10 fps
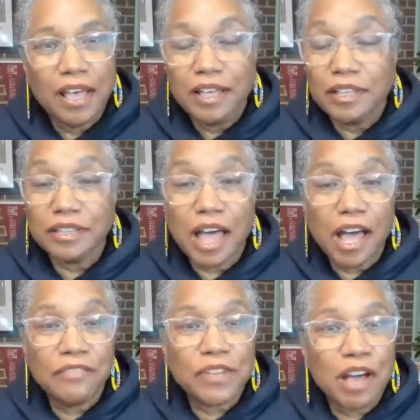
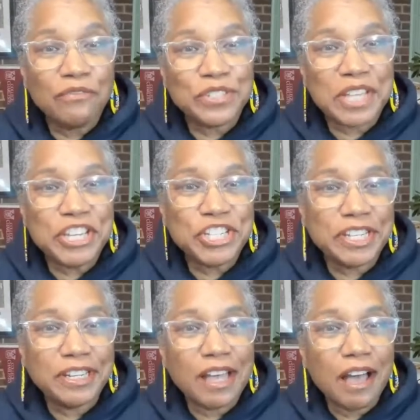live
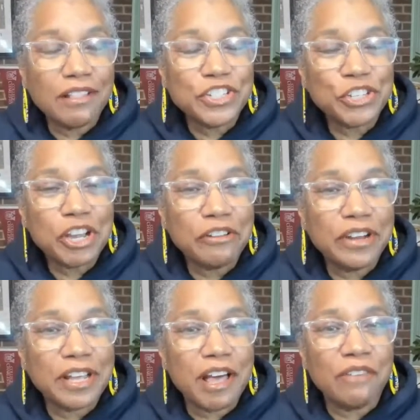conversation, college and career
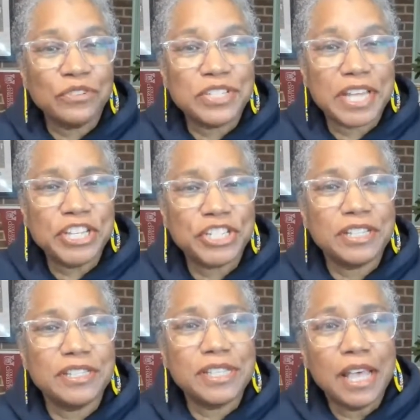
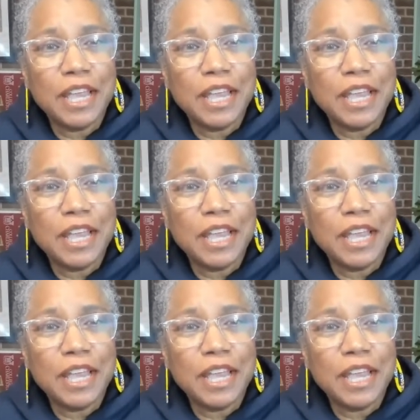conversations.